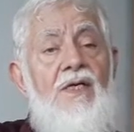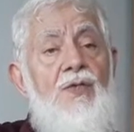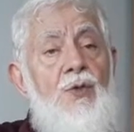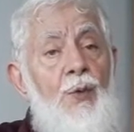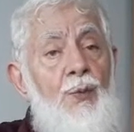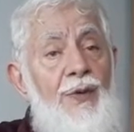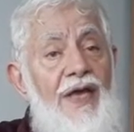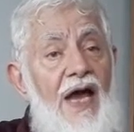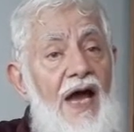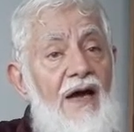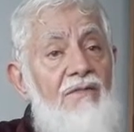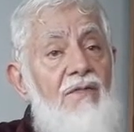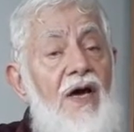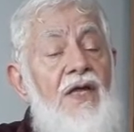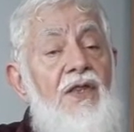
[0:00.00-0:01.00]
So we
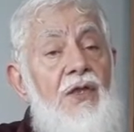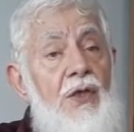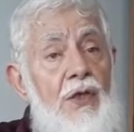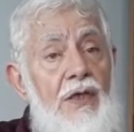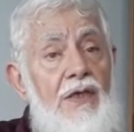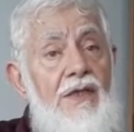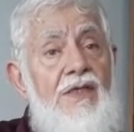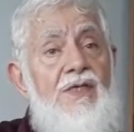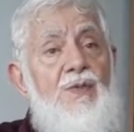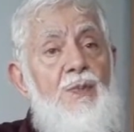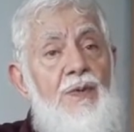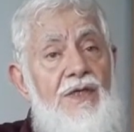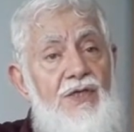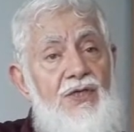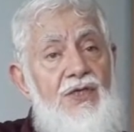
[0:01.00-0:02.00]
have a third
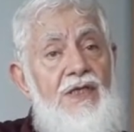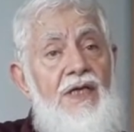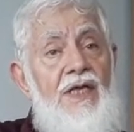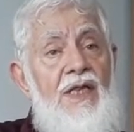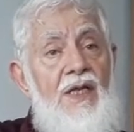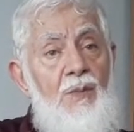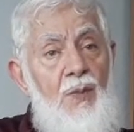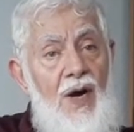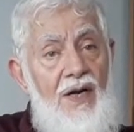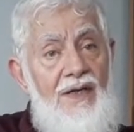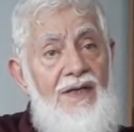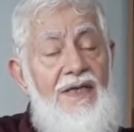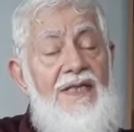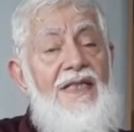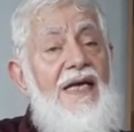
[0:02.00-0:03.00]
species in the
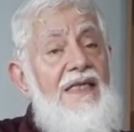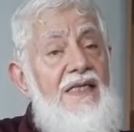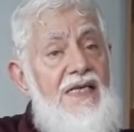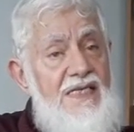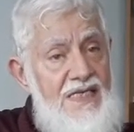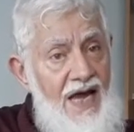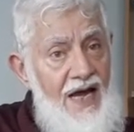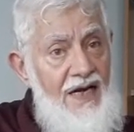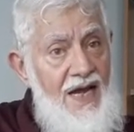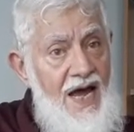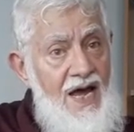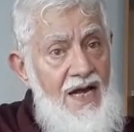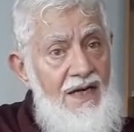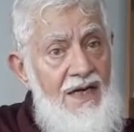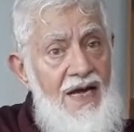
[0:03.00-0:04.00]
market that is
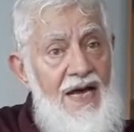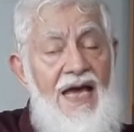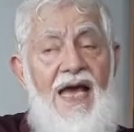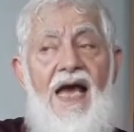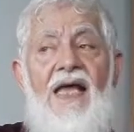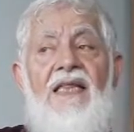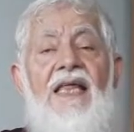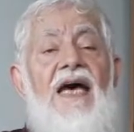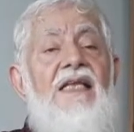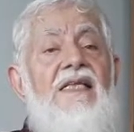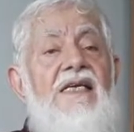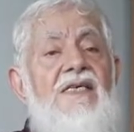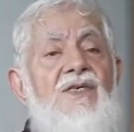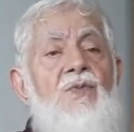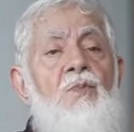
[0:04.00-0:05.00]
halal and that
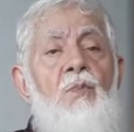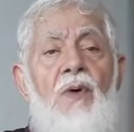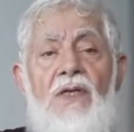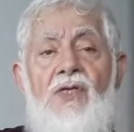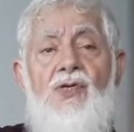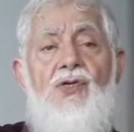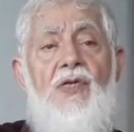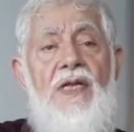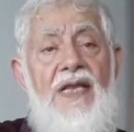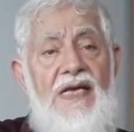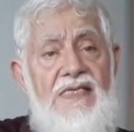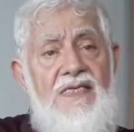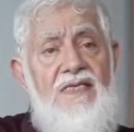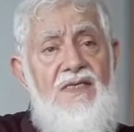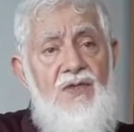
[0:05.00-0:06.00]
is much
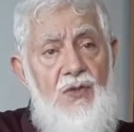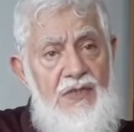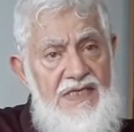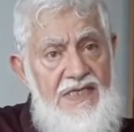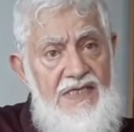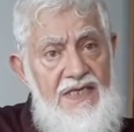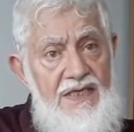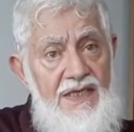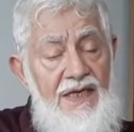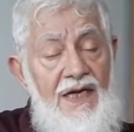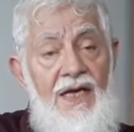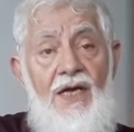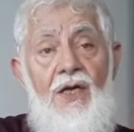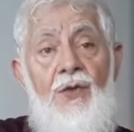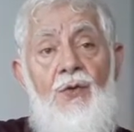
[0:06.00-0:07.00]
less risky
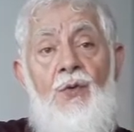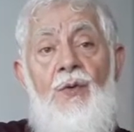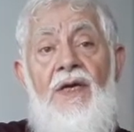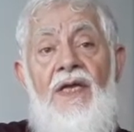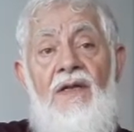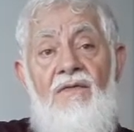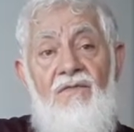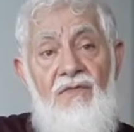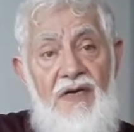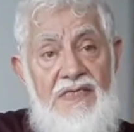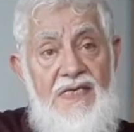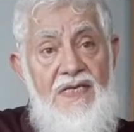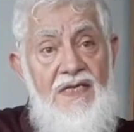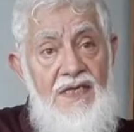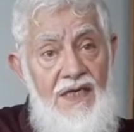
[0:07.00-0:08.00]
to
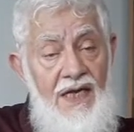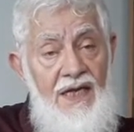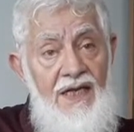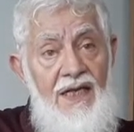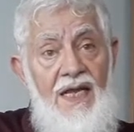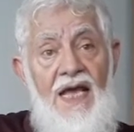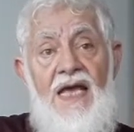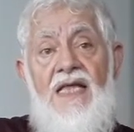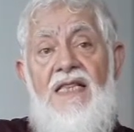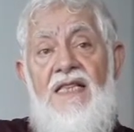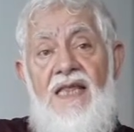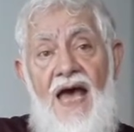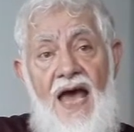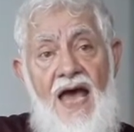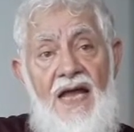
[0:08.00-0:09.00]
invest in
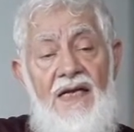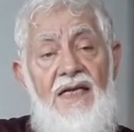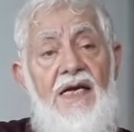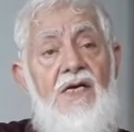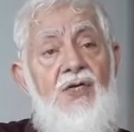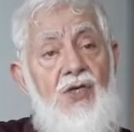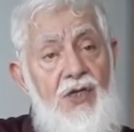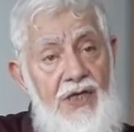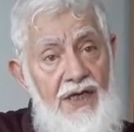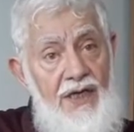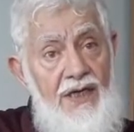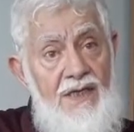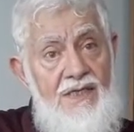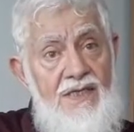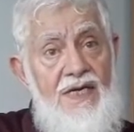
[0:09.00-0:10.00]
than
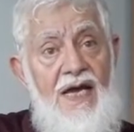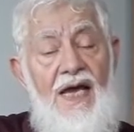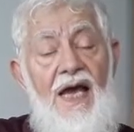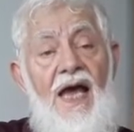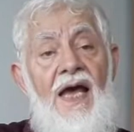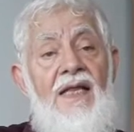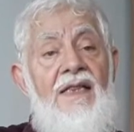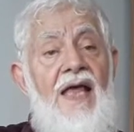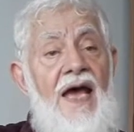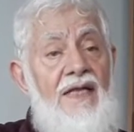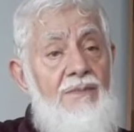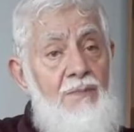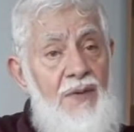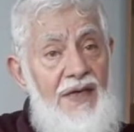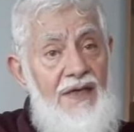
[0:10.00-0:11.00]
shares, and
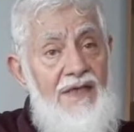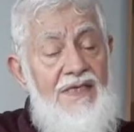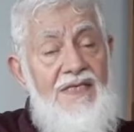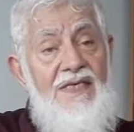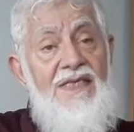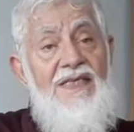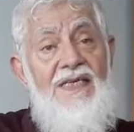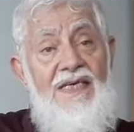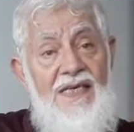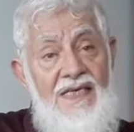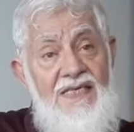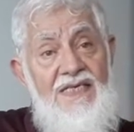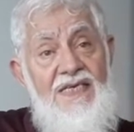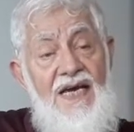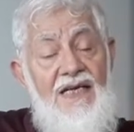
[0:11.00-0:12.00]
that makes it
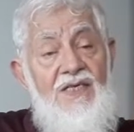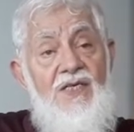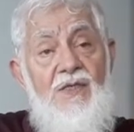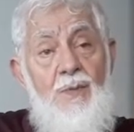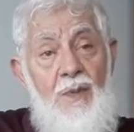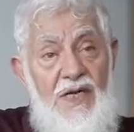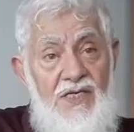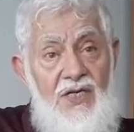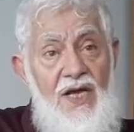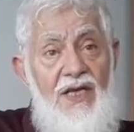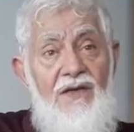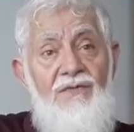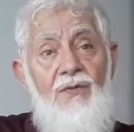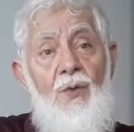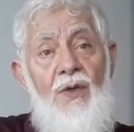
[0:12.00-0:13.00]
easier,
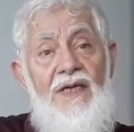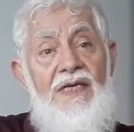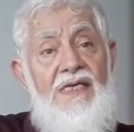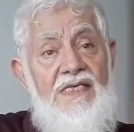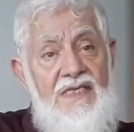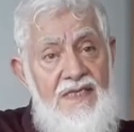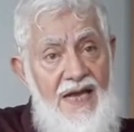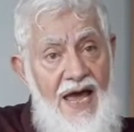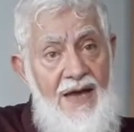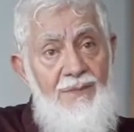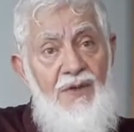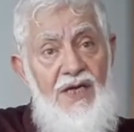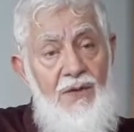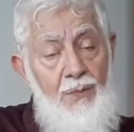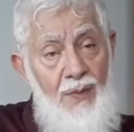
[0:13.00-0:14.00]
especially for
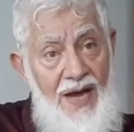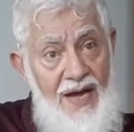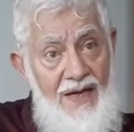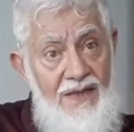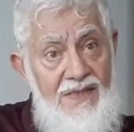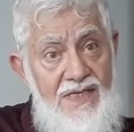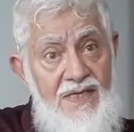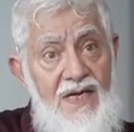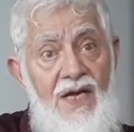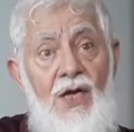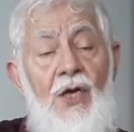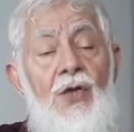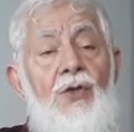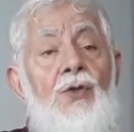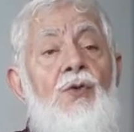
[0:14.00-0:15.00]
Islamic banks,
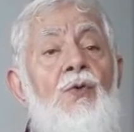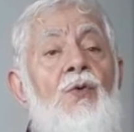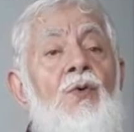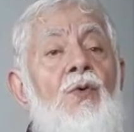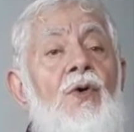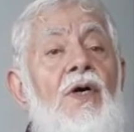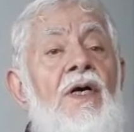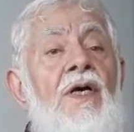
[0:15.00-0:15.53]
to